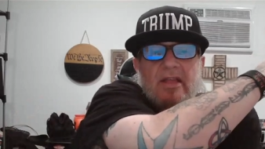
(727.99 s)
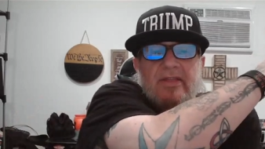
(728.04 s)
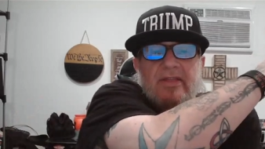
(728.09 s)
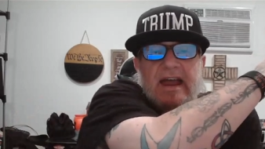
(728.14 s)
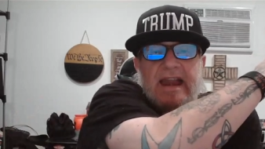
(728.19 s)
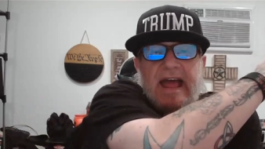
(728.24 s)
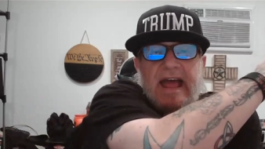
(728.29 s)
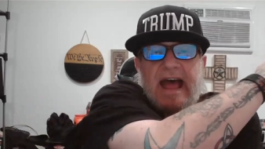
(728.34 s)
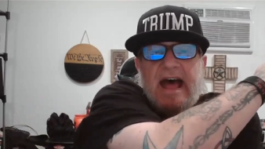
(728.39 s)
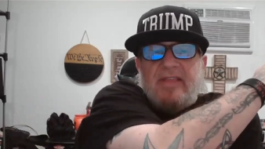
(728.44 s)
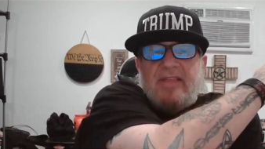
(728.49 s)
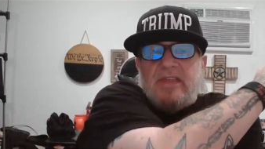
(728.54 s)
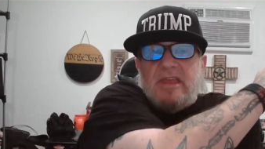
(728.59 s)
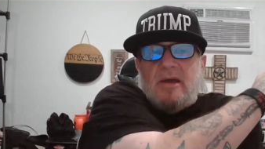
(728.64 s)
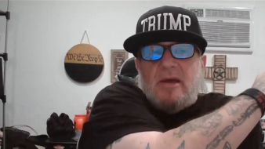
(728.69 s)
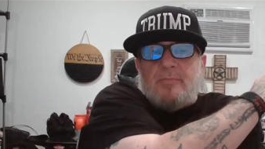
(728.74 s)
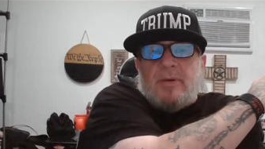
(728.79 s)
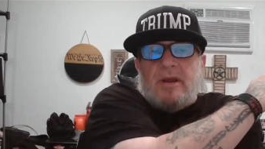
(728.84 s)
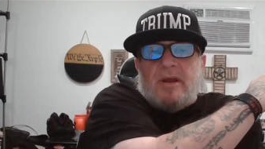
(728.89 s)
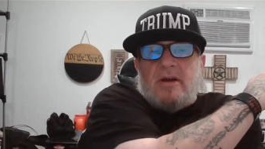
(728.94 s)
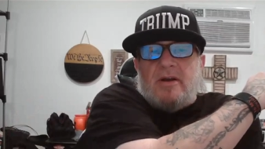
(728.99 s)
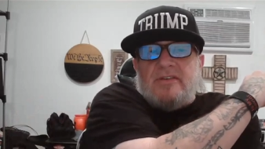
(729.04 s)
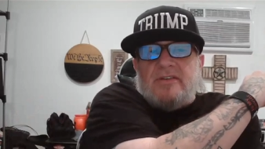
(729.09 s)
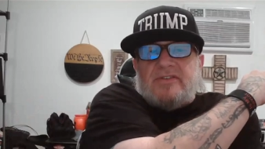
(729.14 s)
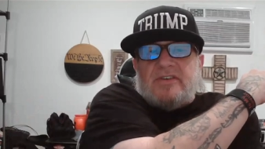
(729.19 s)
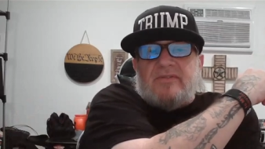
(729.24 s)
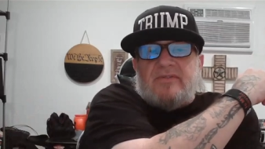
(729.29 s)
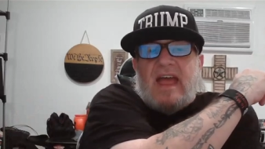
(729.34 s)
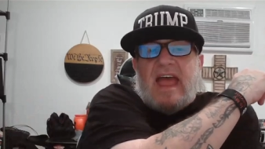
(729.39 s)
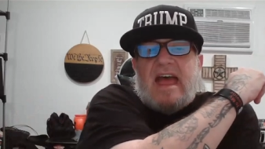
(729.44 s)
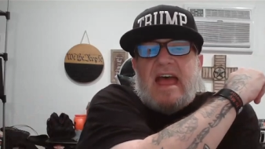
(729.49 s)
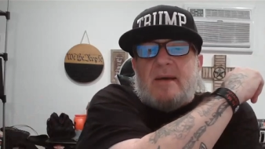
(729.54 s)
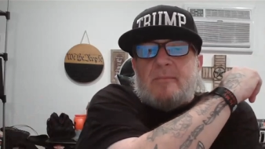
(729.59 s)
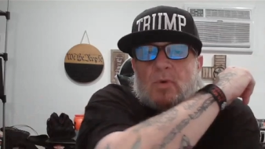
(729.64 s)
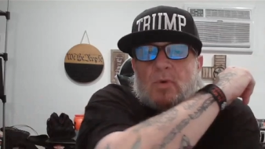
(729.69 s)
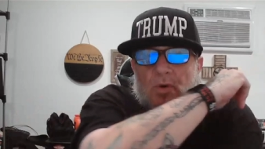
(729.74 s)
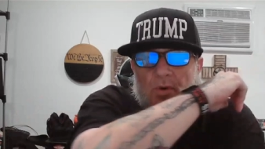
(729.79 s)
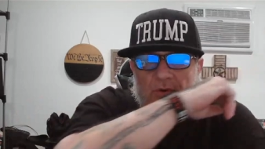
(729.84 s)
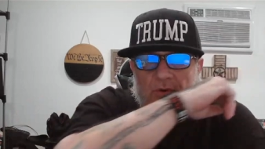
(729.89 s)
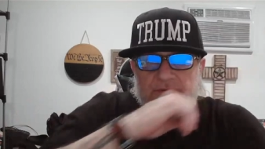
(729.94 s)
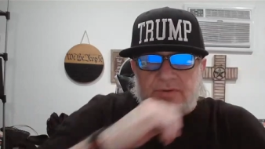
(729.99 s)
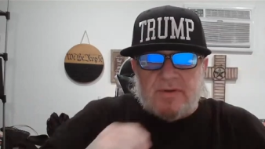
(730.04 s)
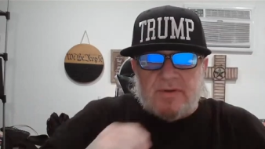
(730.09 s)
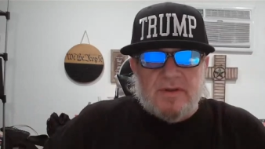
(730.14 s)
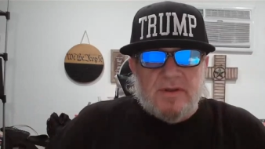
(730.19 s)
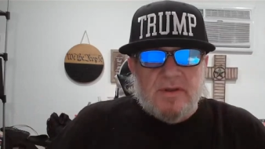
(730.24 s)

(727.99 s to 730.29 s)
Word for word: that had the appearance of emerald